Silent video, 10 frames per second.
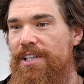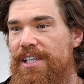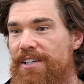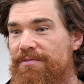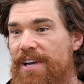
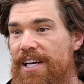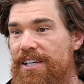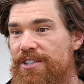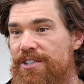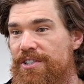an
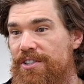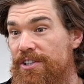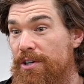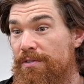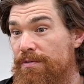advantage,
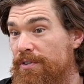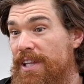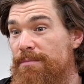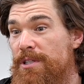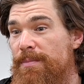for
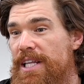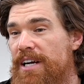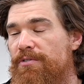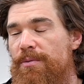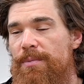them to be there
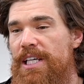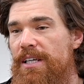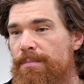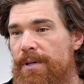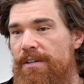for me,
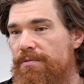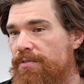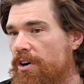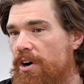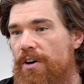but
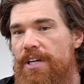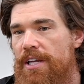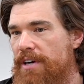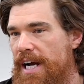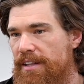for all the
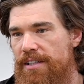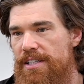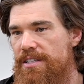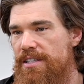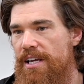other
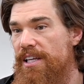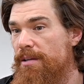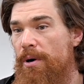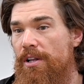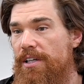athletes in the
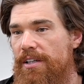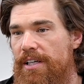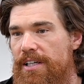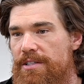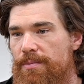
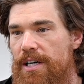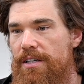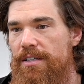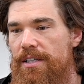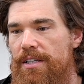polyclinic as
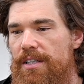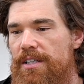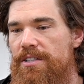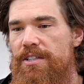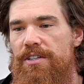well.
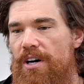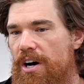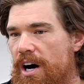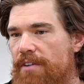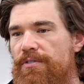To
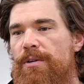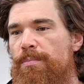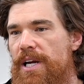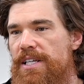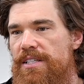offer
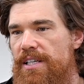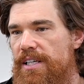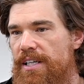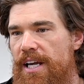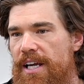
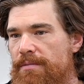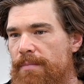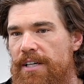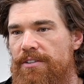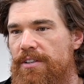bracing and
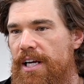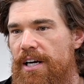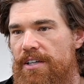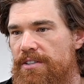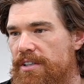medical
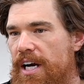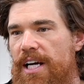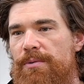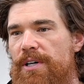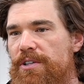care to
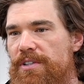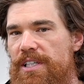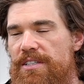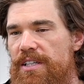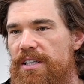anyone who
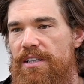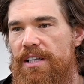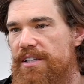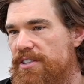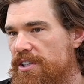needs it,
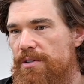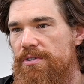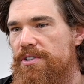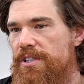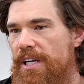that's
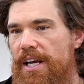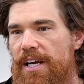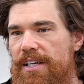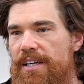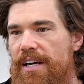huge.
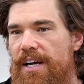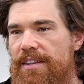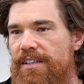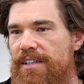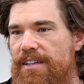And I
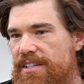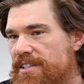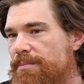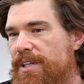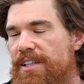think that that's
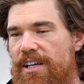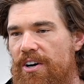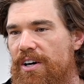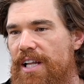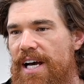something that
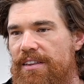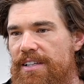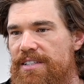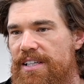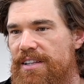all
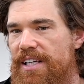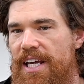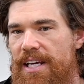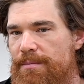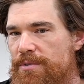athletes in the
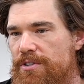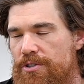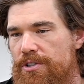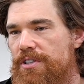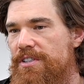Games
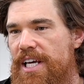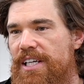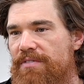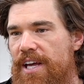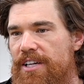should take
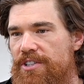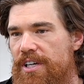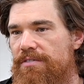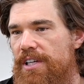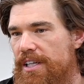advantage of